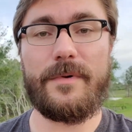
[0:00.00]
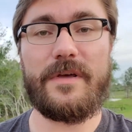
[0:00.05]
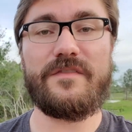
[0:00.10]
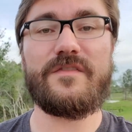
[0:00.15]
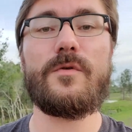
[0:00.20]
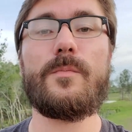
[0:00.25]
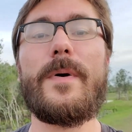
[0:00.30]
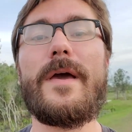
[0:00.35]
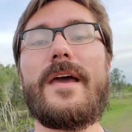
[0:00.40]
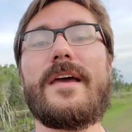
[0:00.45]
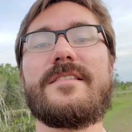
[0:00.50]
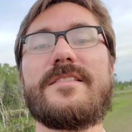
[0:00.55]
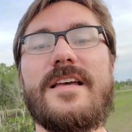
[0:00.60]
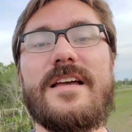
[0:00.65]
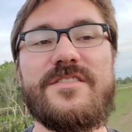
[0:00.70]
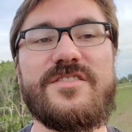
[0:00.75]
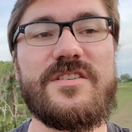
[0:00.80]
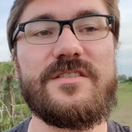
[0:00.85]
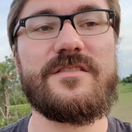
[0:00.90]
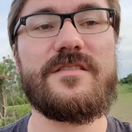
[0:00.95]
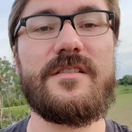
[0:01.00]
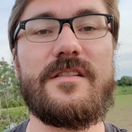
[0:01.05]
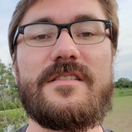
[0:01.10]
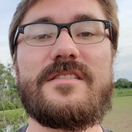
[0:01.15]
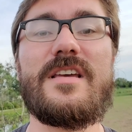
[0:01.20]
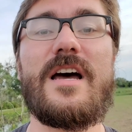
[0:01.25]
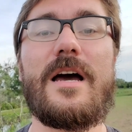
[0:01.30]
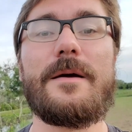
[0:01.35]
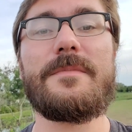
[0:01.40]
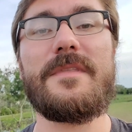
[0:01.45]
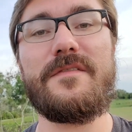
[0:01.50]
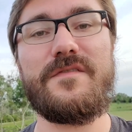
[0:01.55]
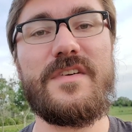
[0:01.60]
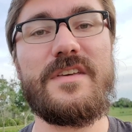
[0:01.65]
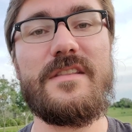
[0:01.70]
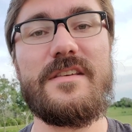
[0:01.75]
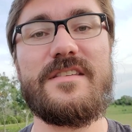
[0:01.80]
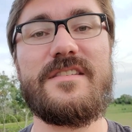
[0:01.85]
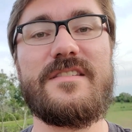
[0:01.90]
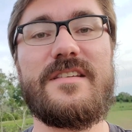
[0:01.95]
If you pay attention to the time that
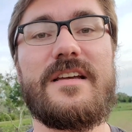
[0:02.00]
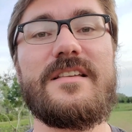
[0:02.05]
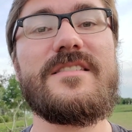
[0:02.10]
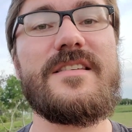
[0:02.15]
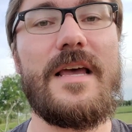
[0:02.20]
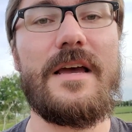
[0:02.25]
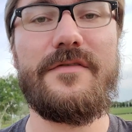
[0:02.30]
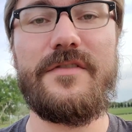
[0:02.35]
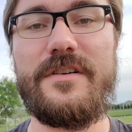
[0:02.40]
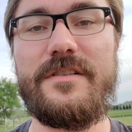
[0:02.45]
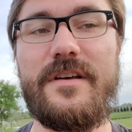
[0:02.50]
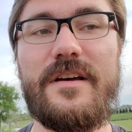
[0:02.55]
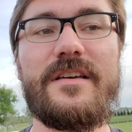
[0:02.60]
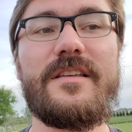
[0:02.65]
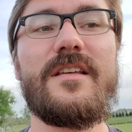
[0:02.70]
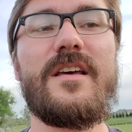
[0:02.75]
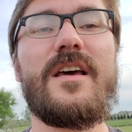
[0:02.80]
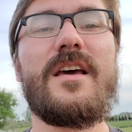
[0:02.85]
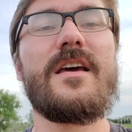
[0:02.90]
Venus sets every night,